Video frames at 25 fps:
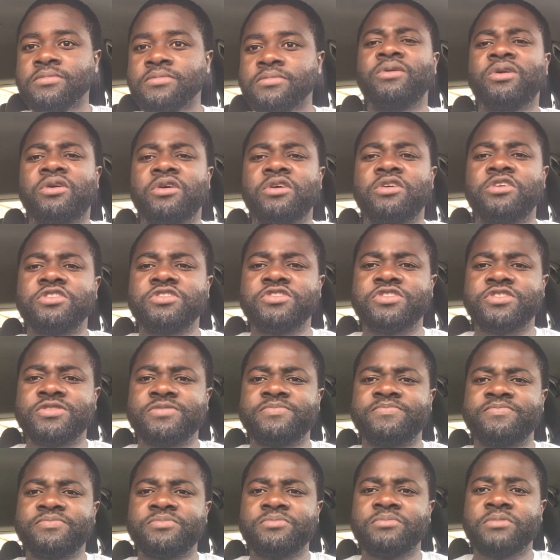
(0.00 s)
Because
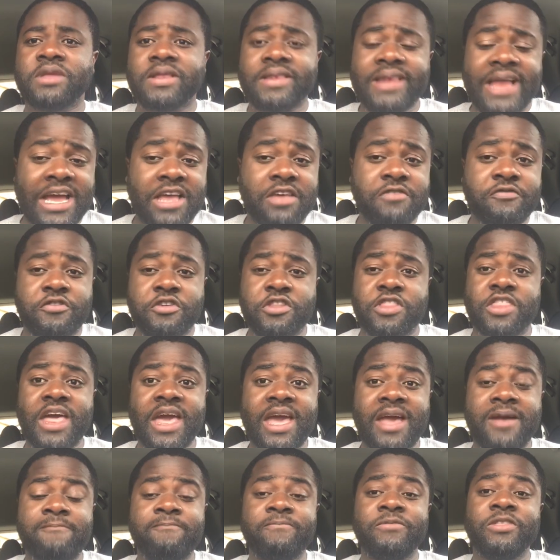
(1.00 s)
lucky for
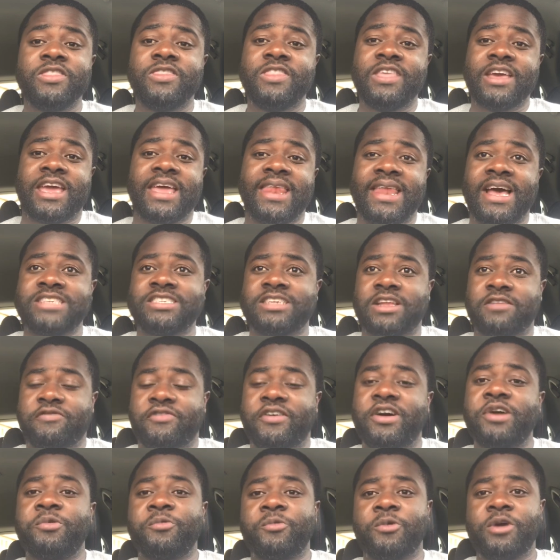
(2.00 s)
them, they can actually
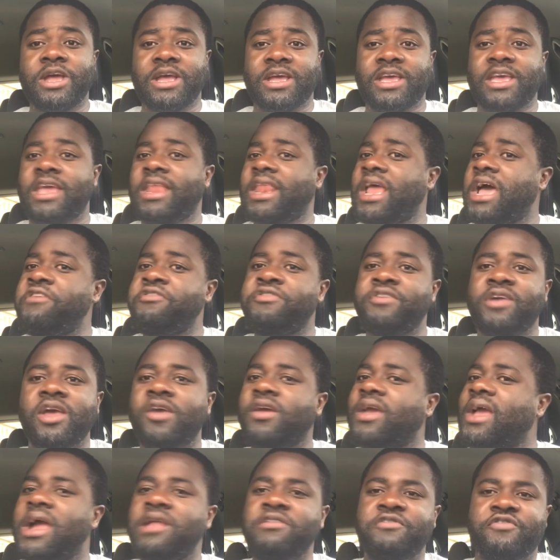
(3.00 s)
find work. In Africa,
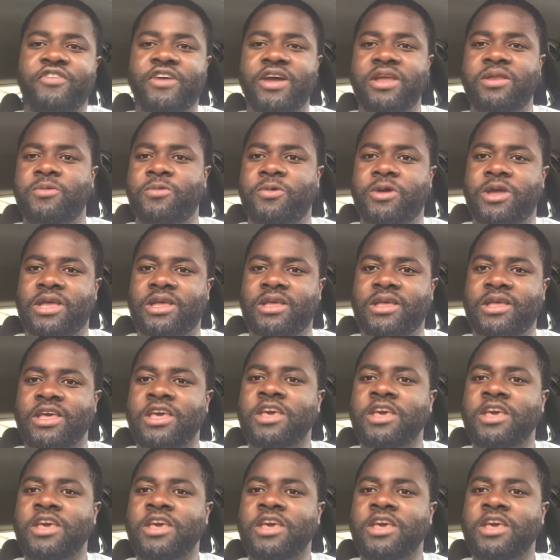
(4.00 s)
you can't find work.